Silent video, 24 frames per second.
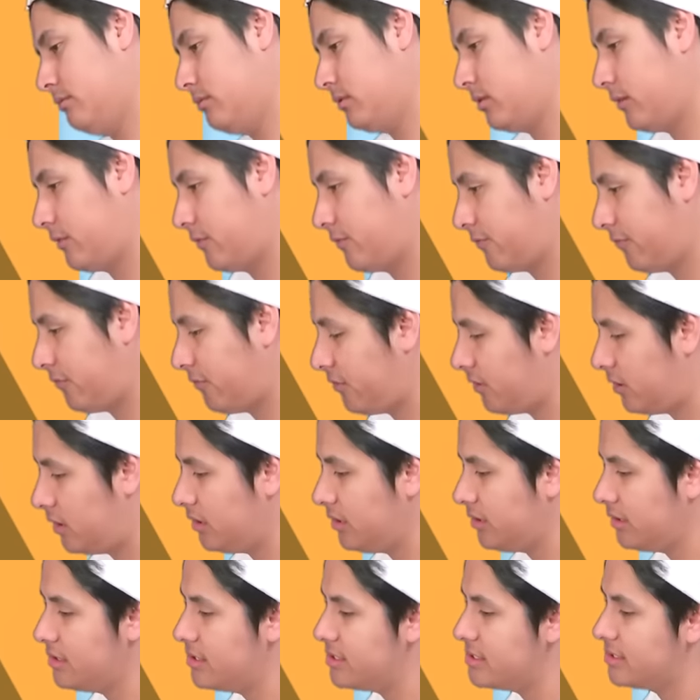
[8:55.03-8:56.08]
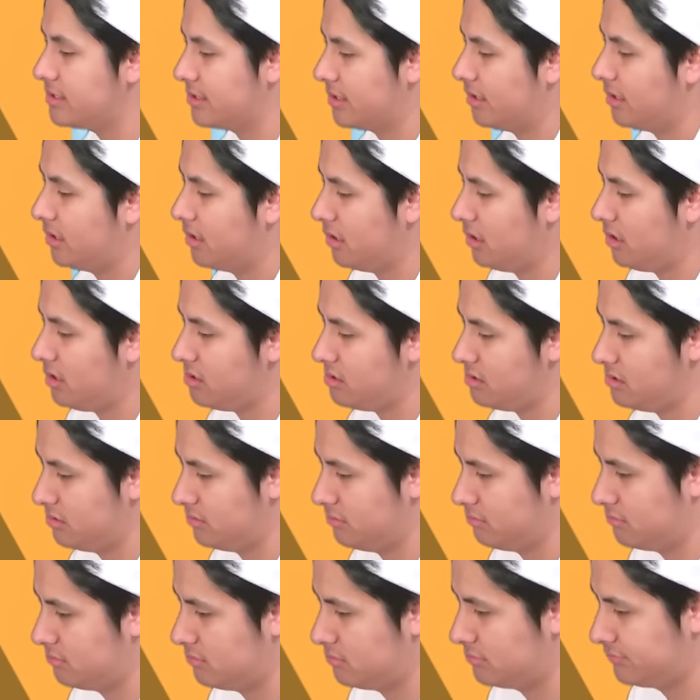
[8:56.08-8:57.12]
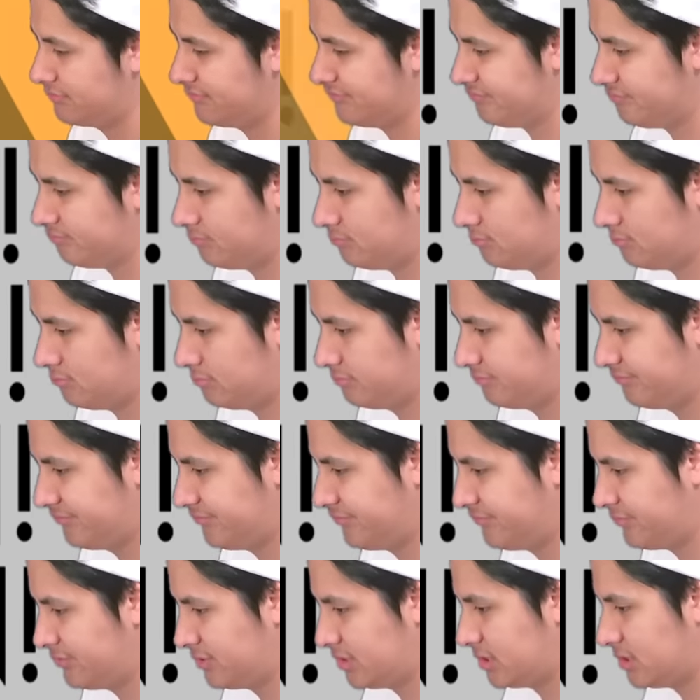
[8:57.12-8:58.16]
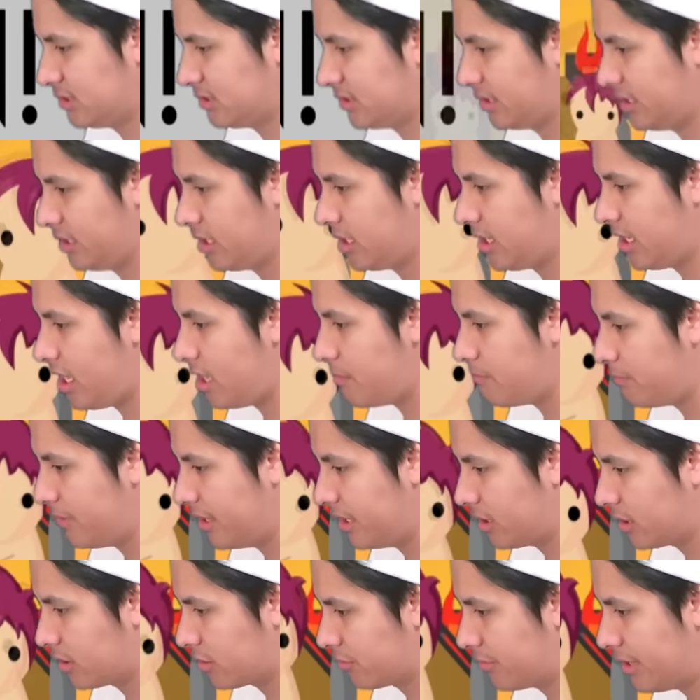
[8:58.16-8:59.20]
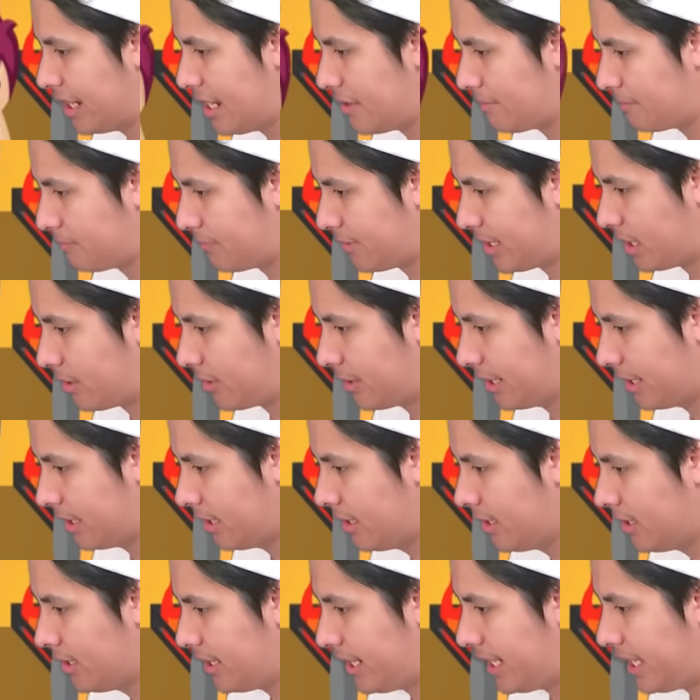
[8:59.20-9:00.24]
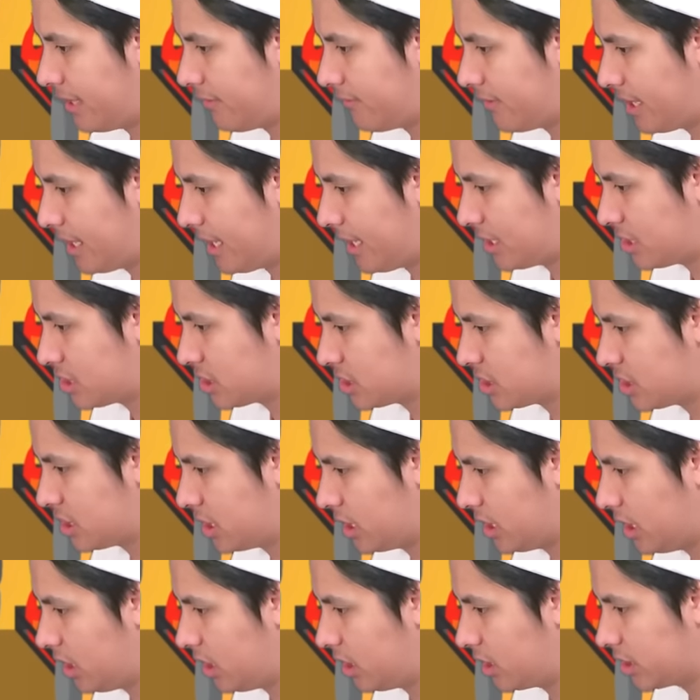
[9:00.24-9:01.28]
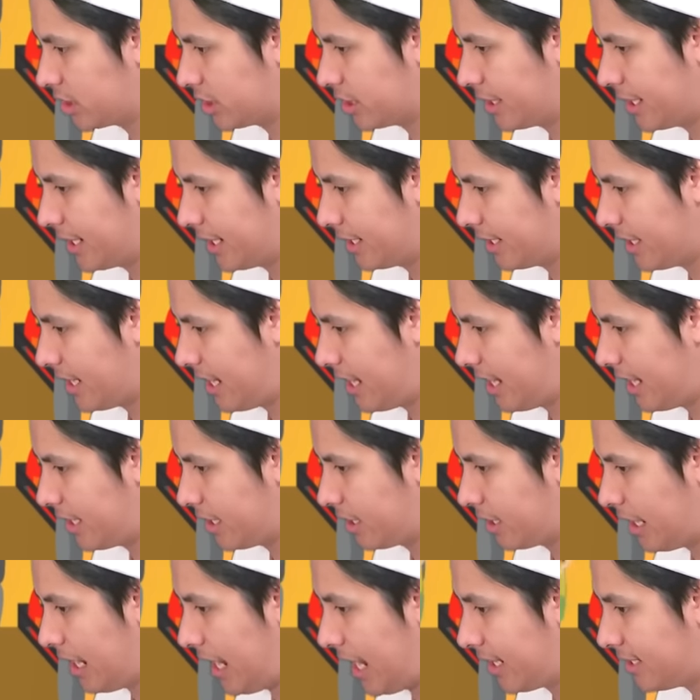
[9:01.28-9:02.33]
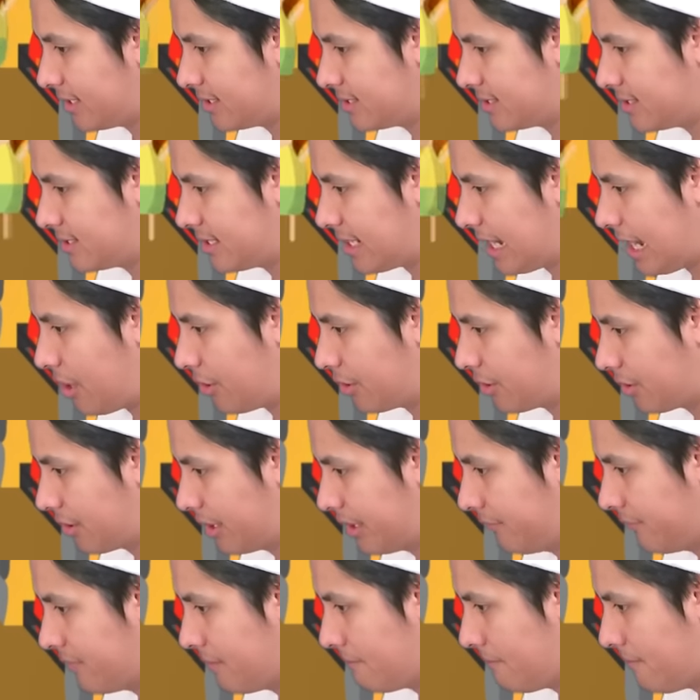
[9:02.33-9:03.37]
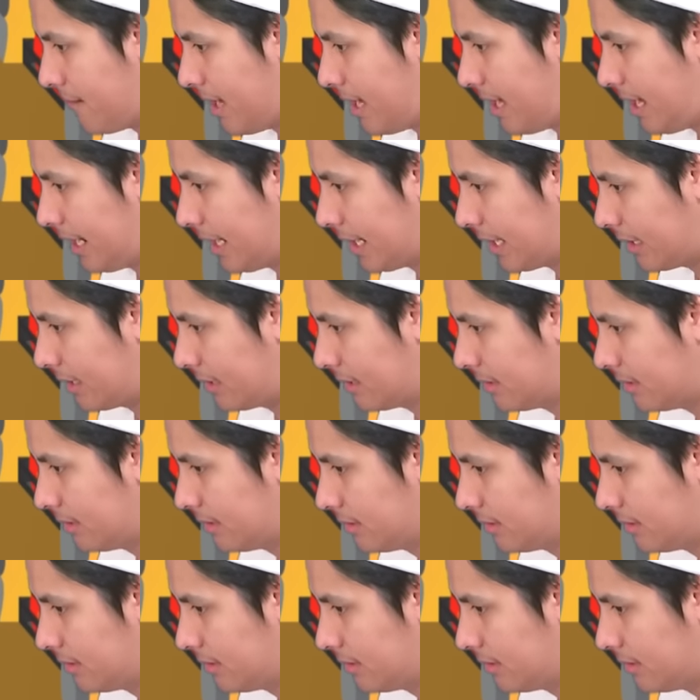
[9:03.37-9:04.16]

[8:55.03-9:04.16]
I fuck this end. Fucking hate being a grandparent. I even had children. I I doubt you're even mine.